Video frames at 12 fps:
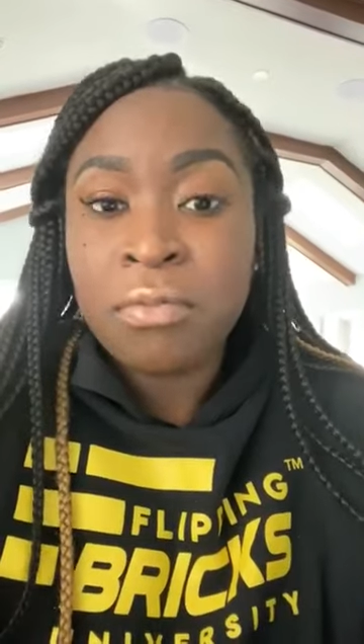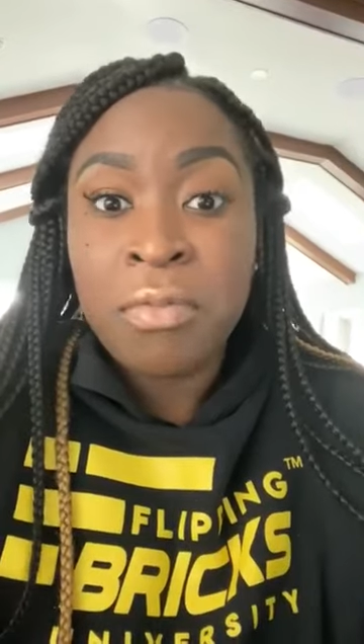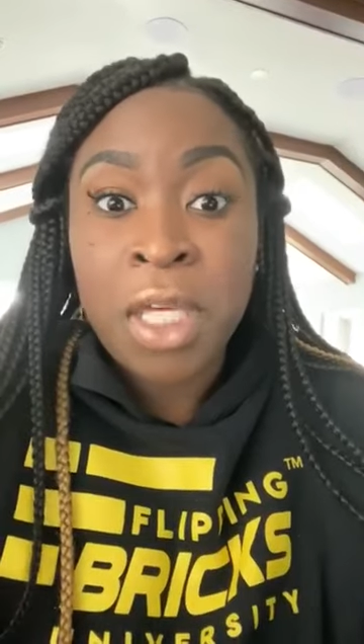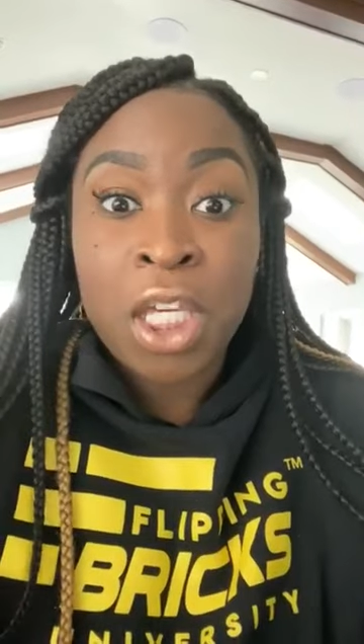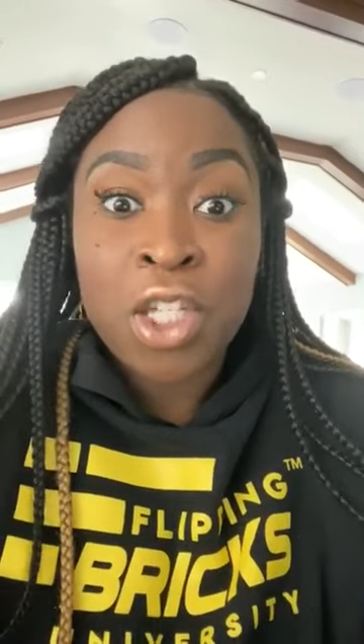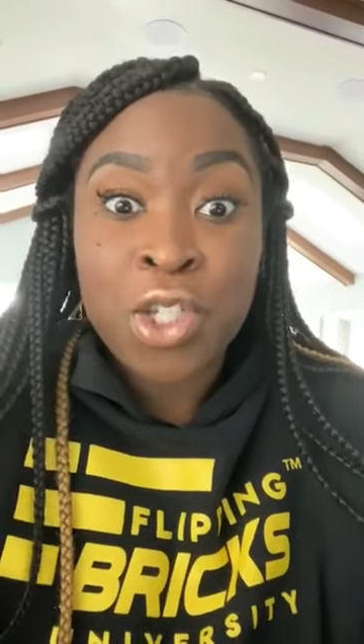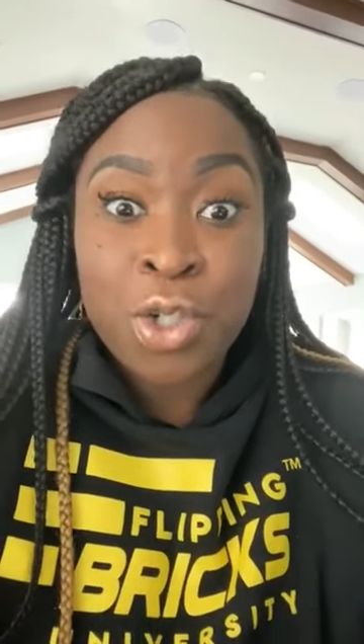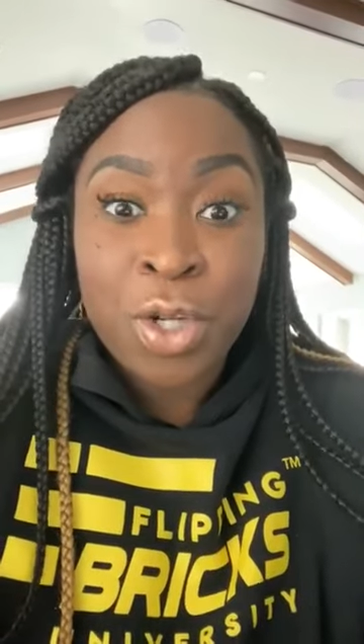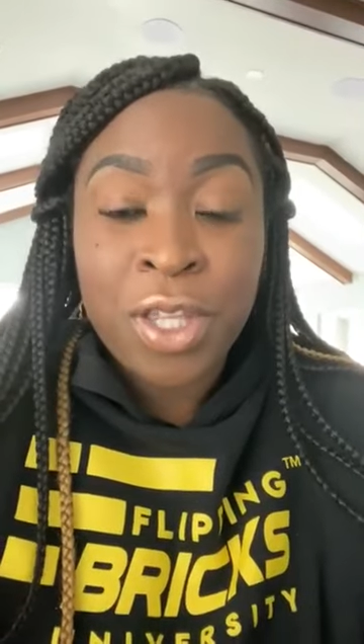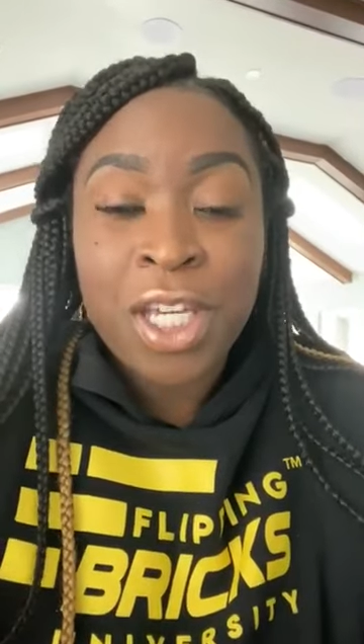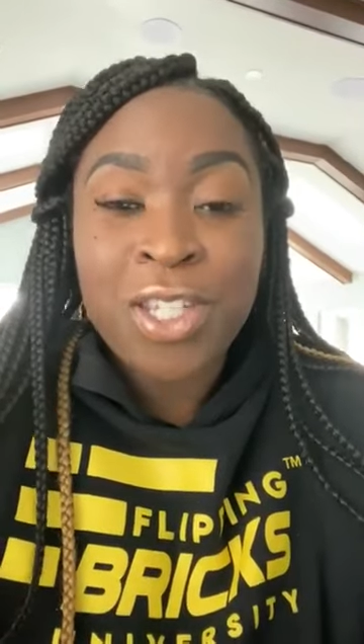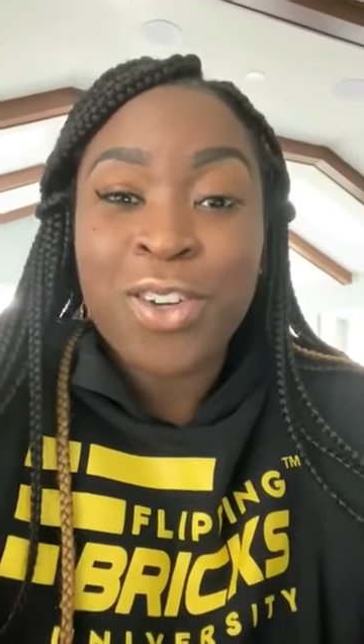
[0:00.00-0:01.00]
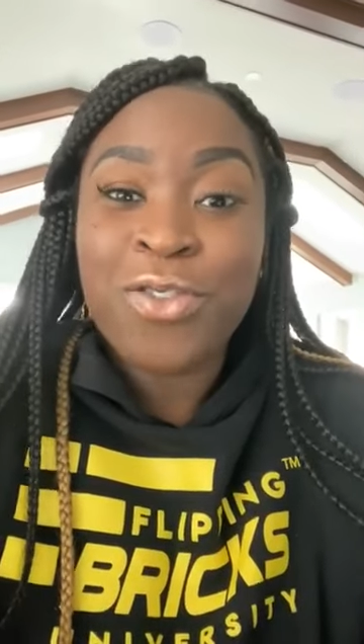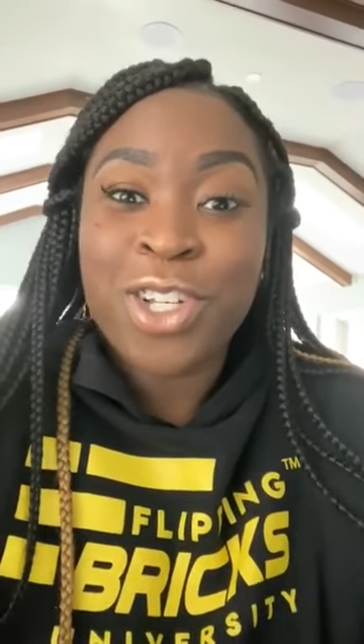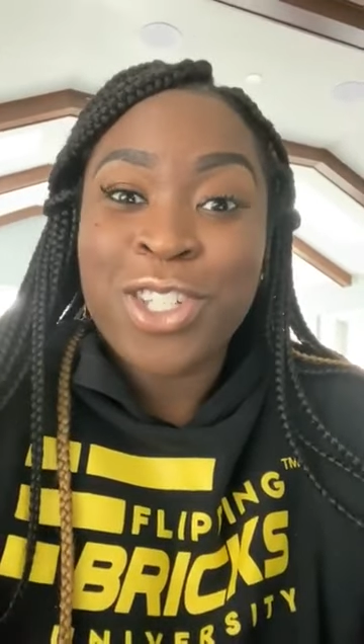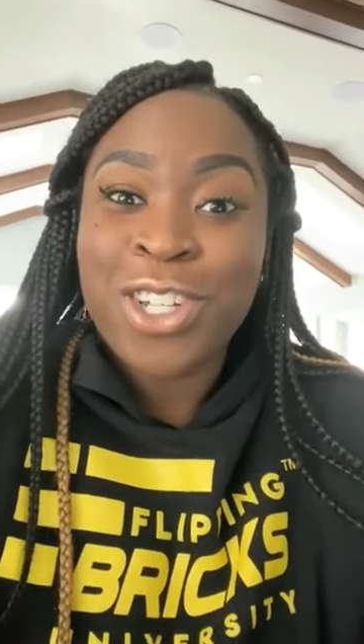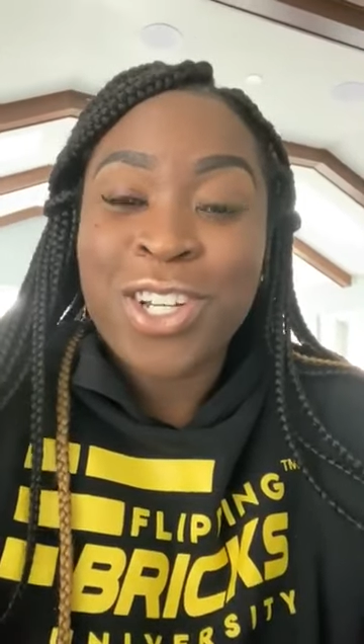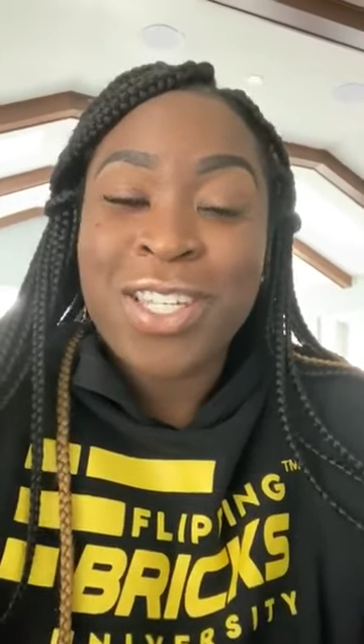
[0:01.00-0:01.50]
making sure that your
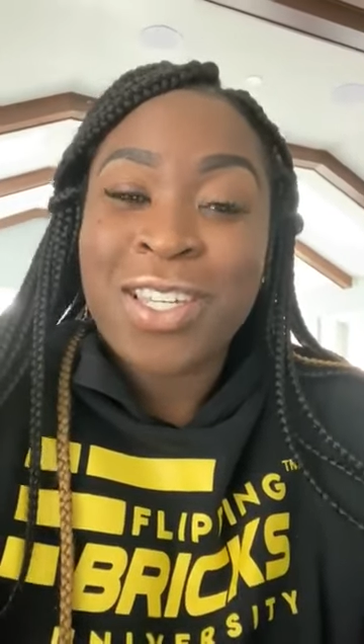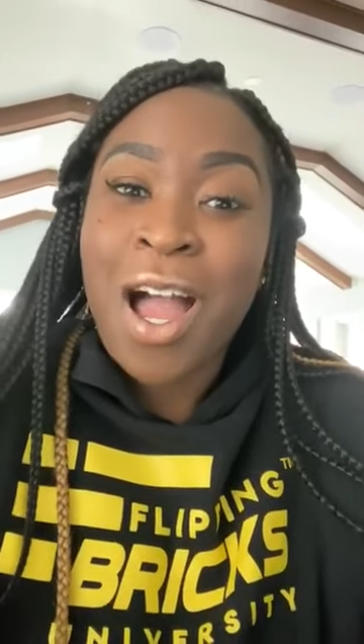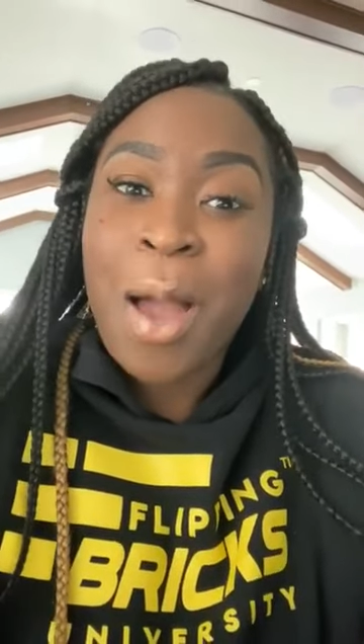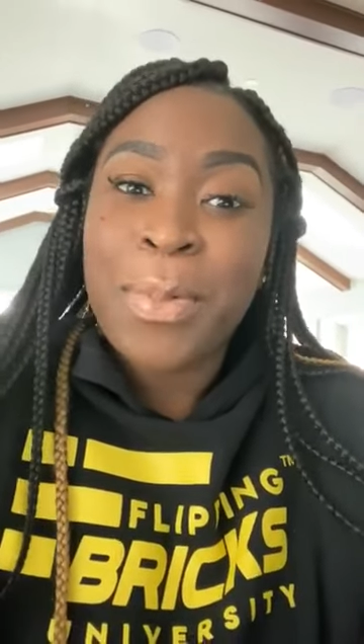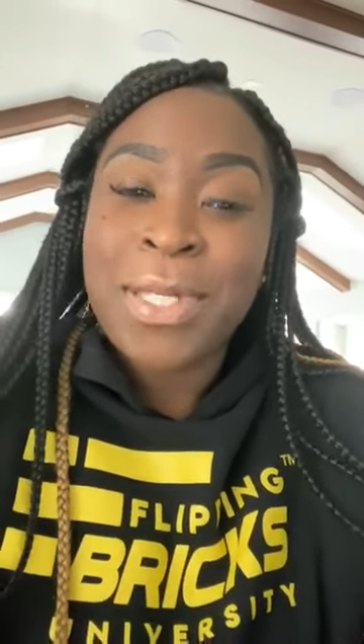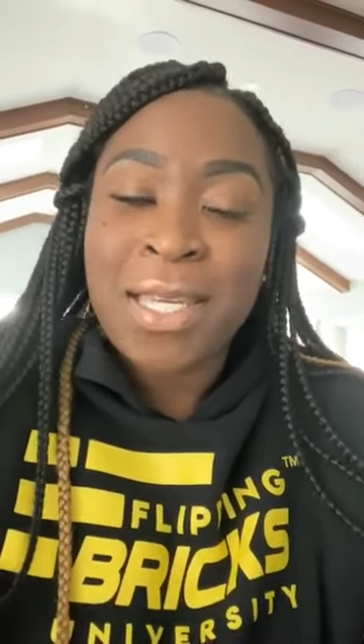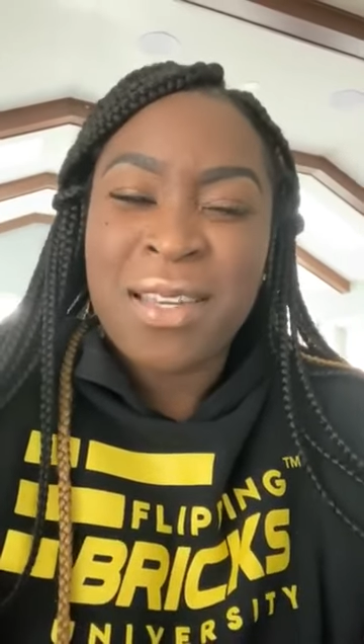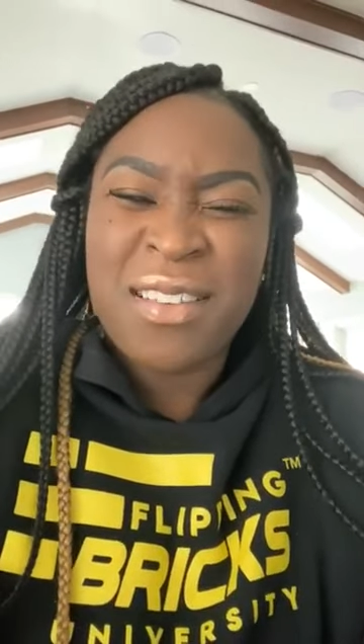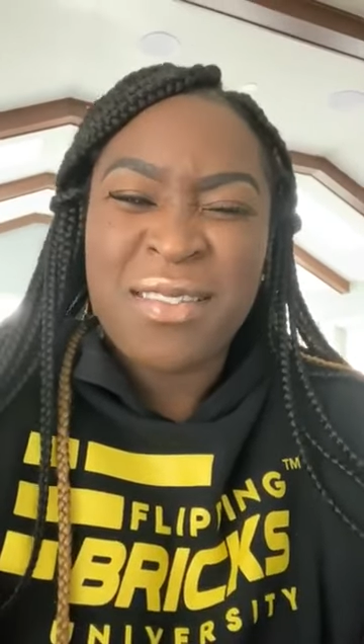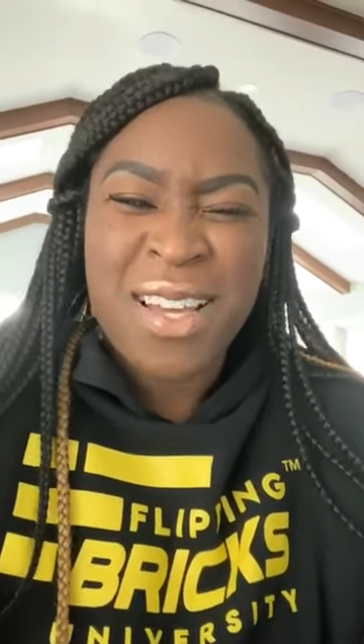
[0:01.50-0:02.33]
realtor is competent.